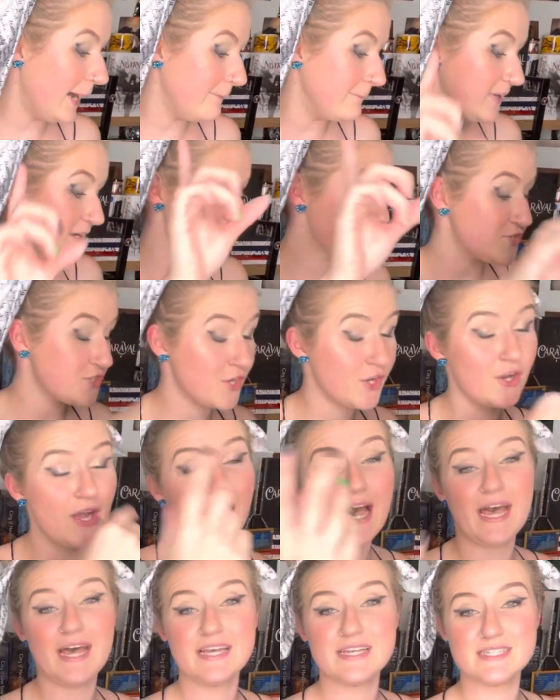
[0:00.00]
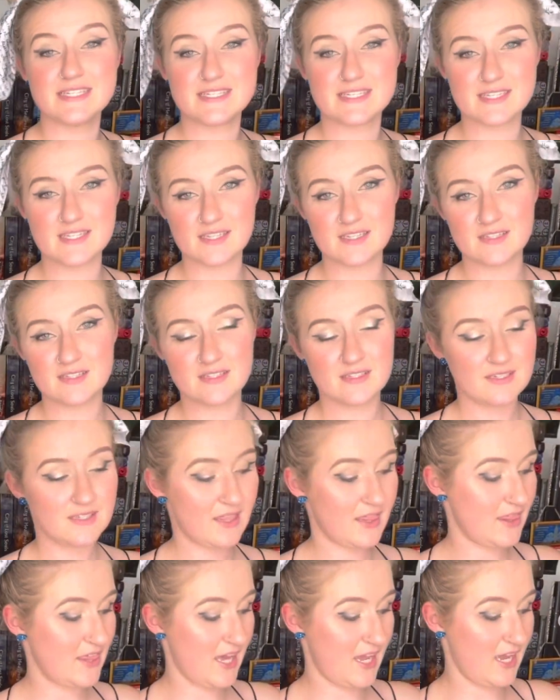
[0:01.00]
So as
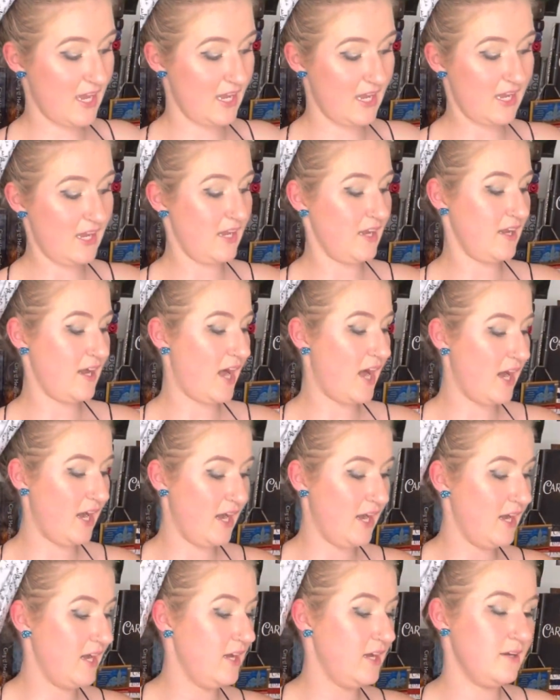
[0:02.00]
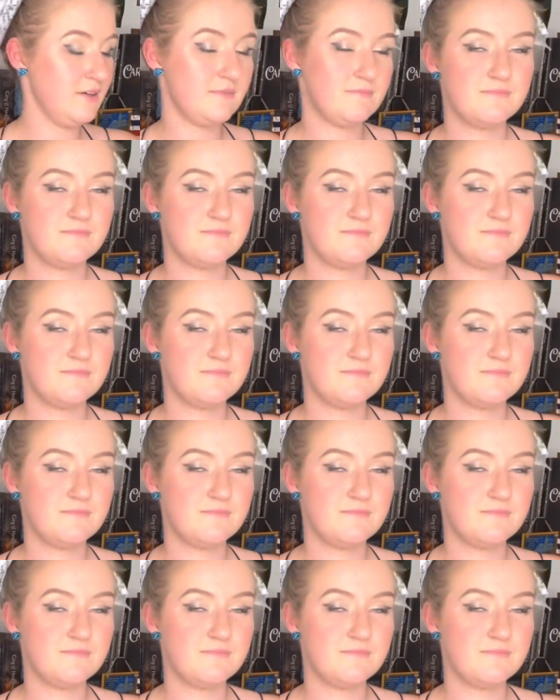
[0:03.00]
they are